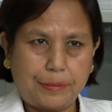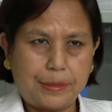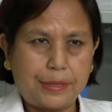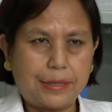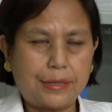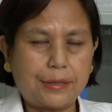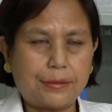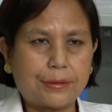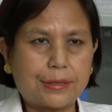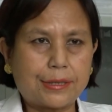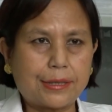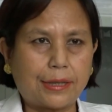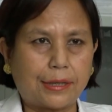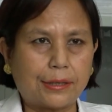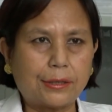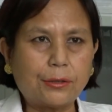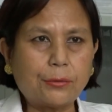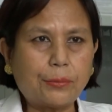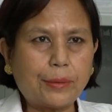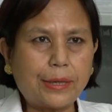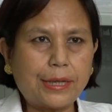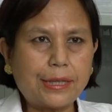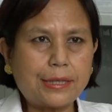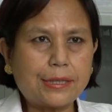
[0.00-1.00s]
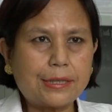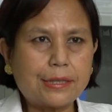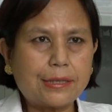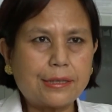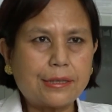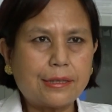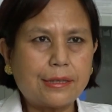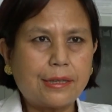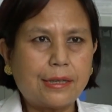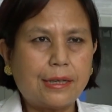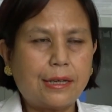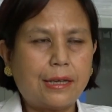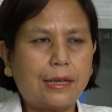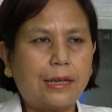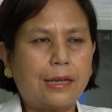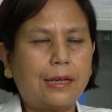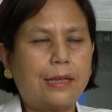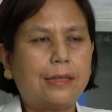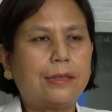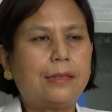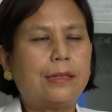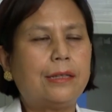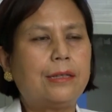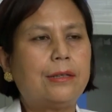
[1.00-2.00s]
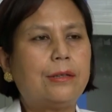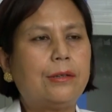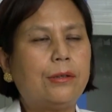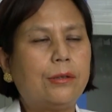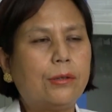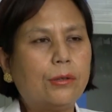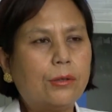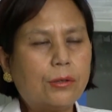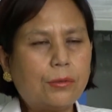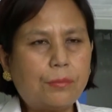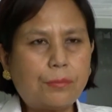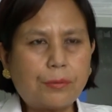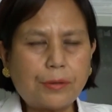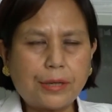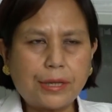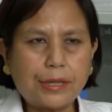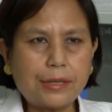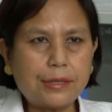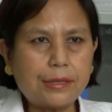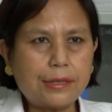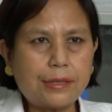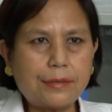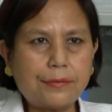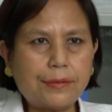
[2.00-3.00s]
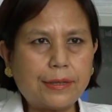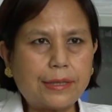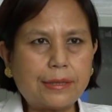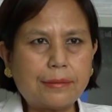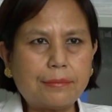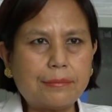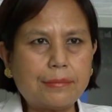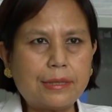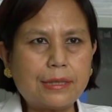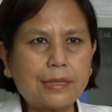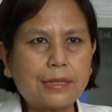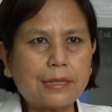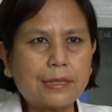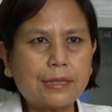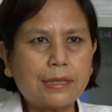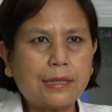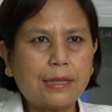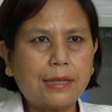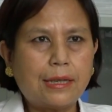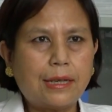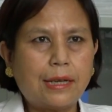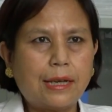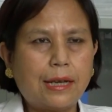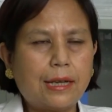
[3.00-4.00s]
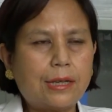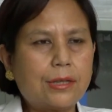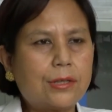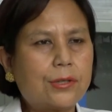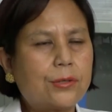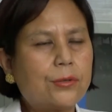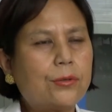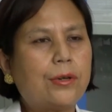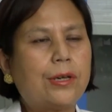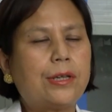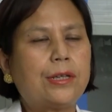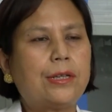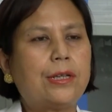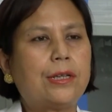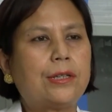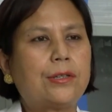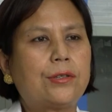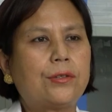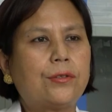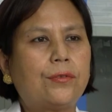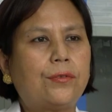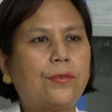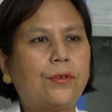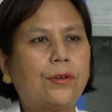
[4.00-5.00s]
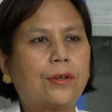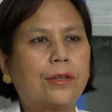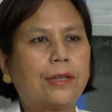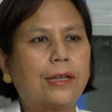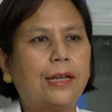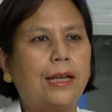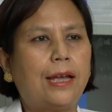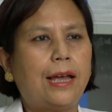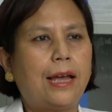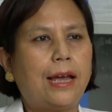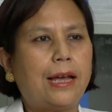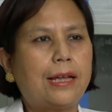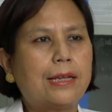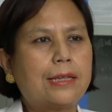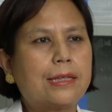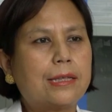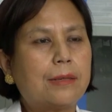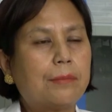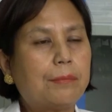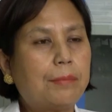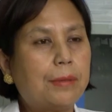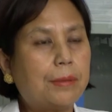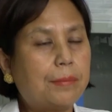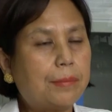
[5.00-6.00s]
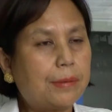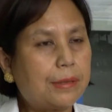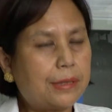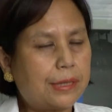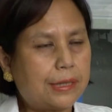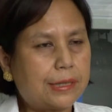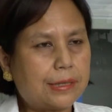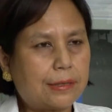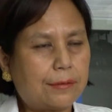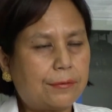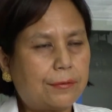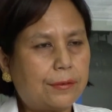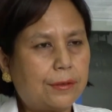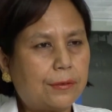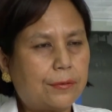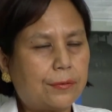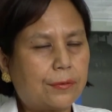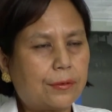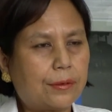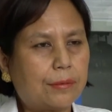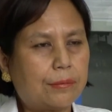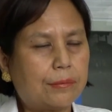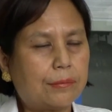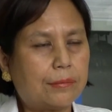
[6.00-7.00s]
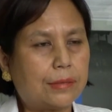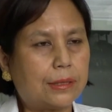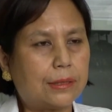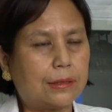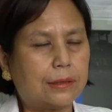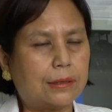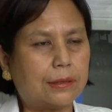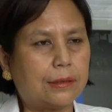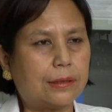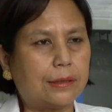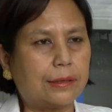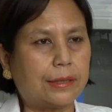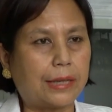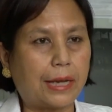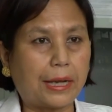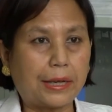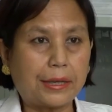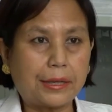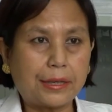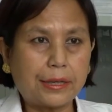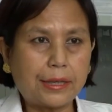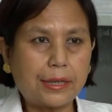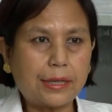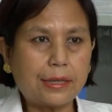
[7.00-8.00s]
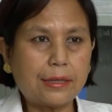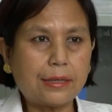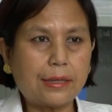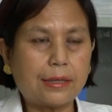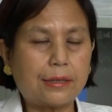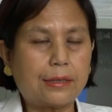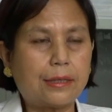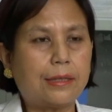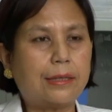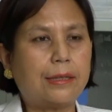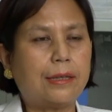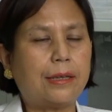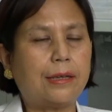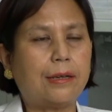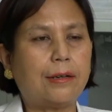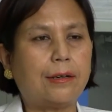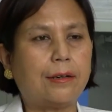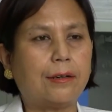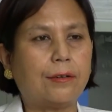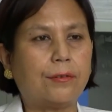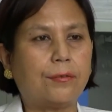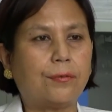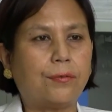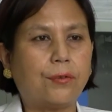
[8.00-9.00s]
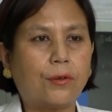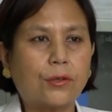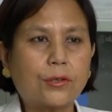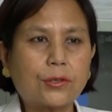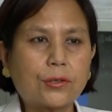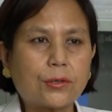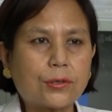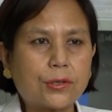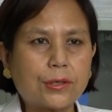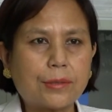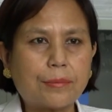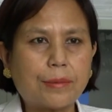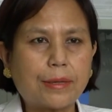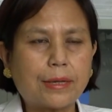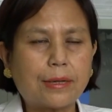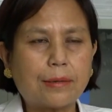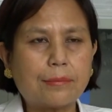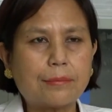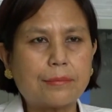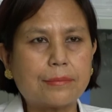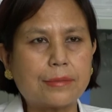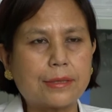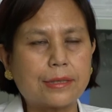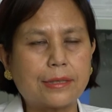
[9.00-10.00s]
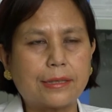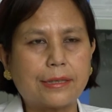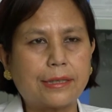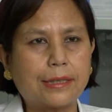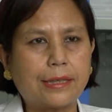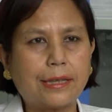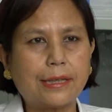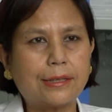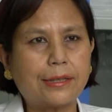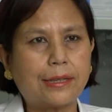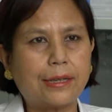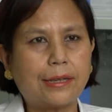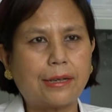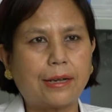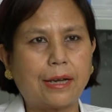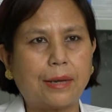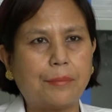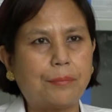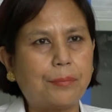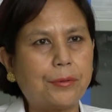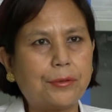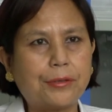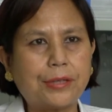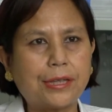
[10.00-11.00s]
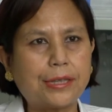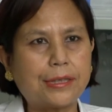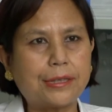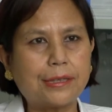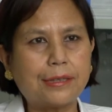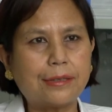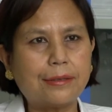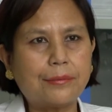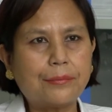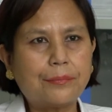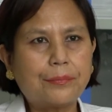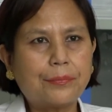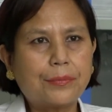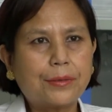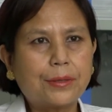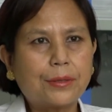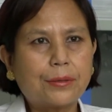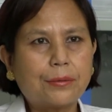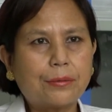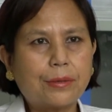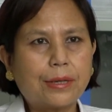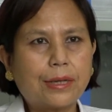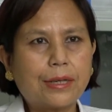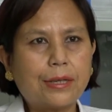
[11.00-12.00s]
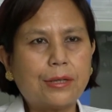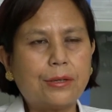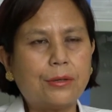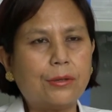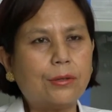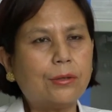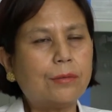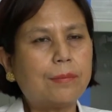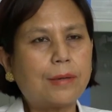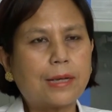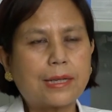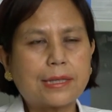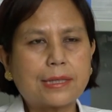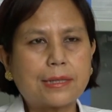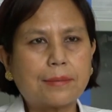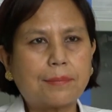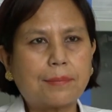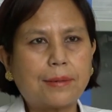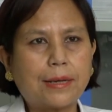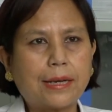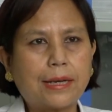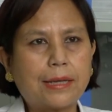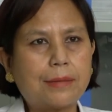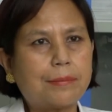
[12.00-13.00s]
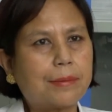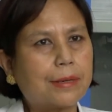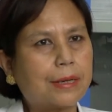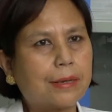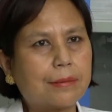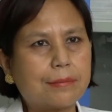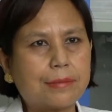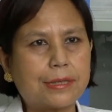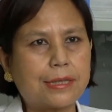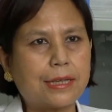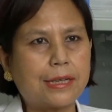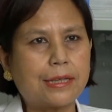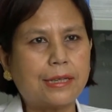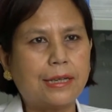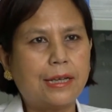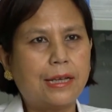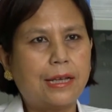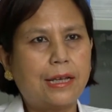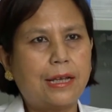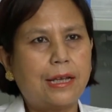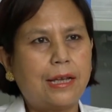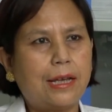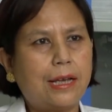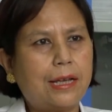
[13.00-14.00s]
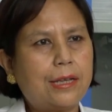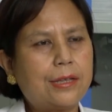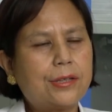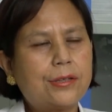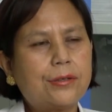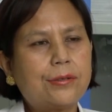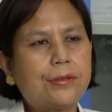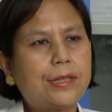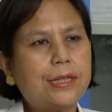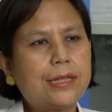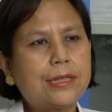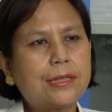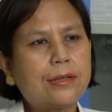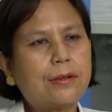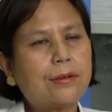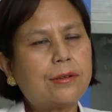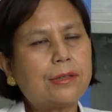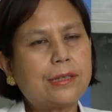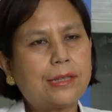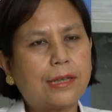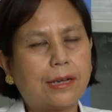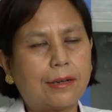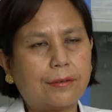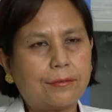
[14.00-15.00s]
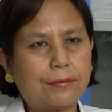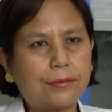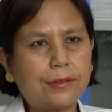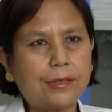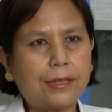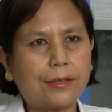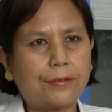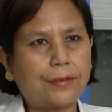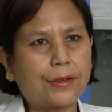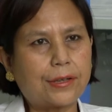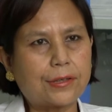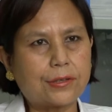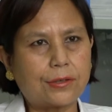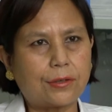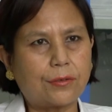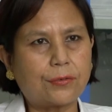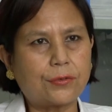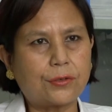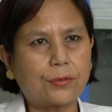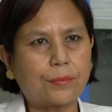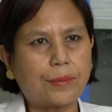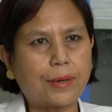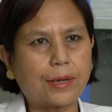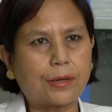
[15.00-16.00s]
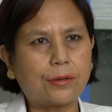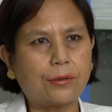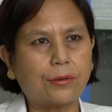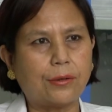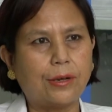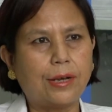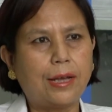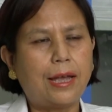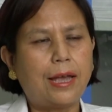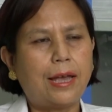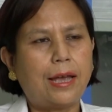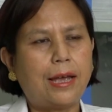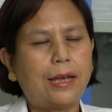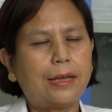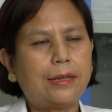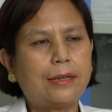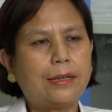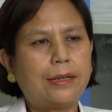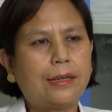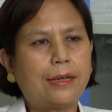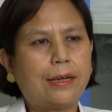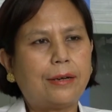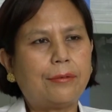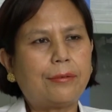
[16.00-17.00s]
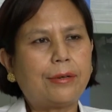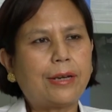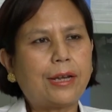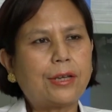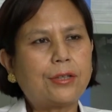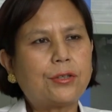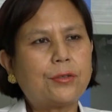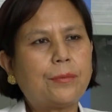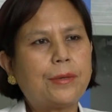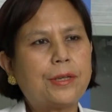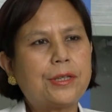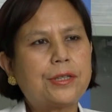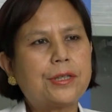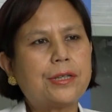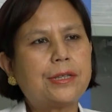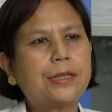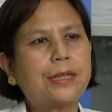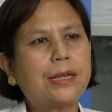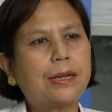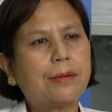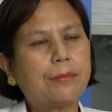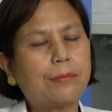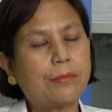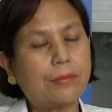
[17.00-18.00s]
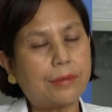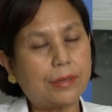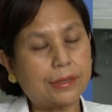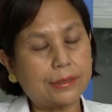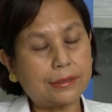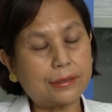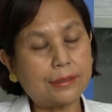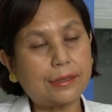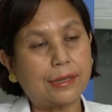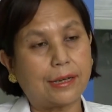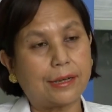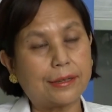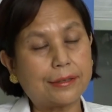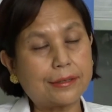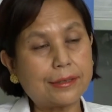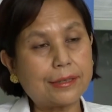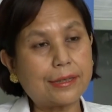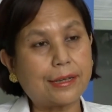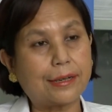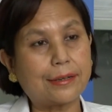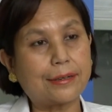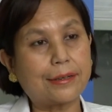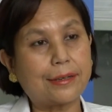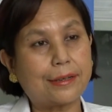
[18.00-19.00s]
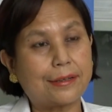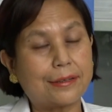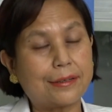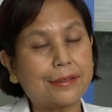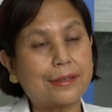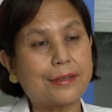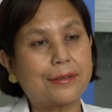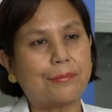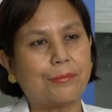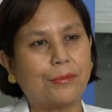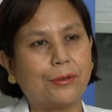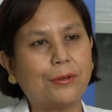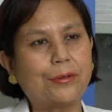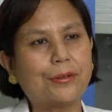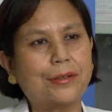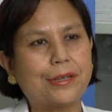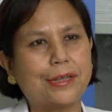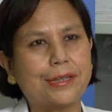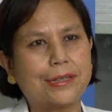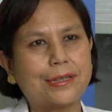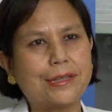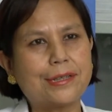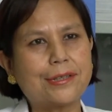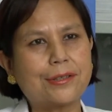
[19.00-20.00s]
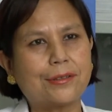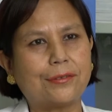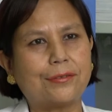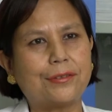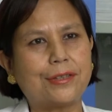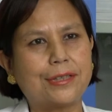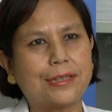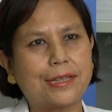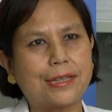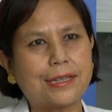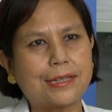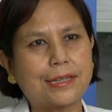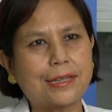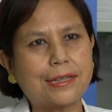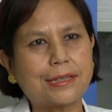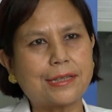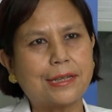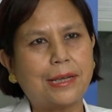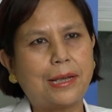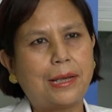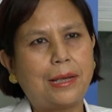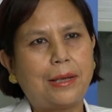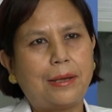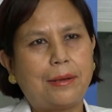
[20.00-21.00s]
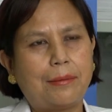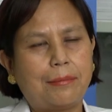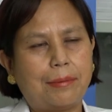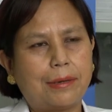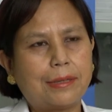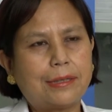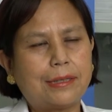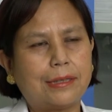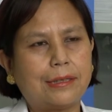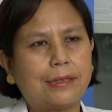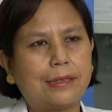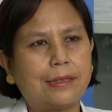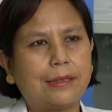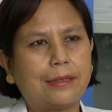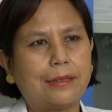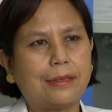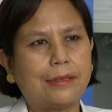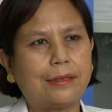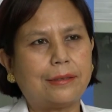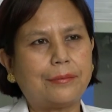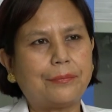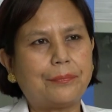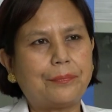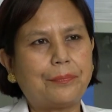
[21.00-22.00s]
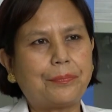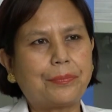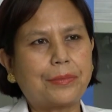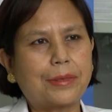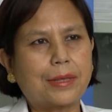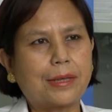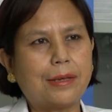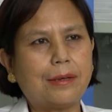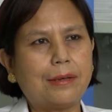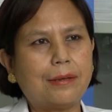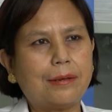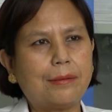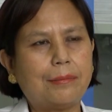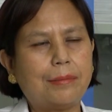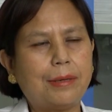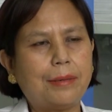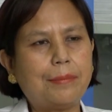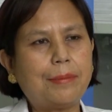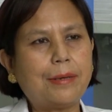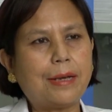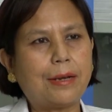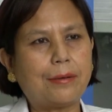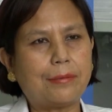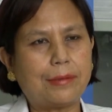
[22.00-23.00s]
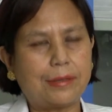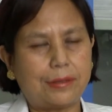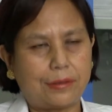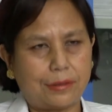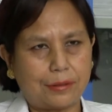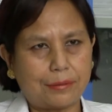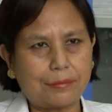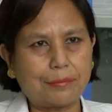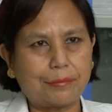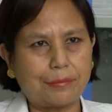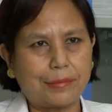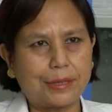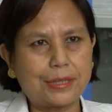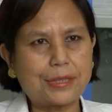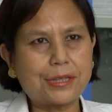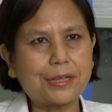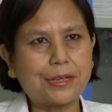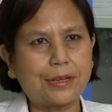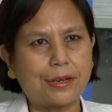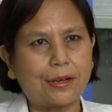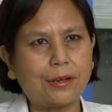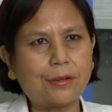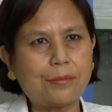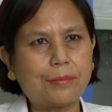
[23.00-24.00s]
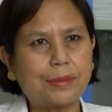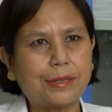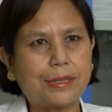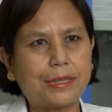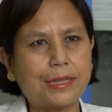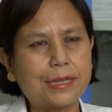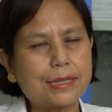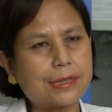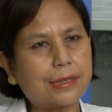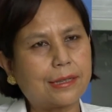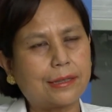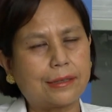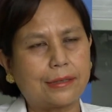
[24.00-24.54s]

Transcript: who is underweight, and then low brain development, and so on and so forth. And some people, they suffer from gangrene, and then their foot also becomes they get amputated. Why? No blood supply, it becomes dead. And so these are all the harmful effects of tobacco. And I would like to mention there are other 100 more reasons of diseases, but maybe I will not mention now, but these are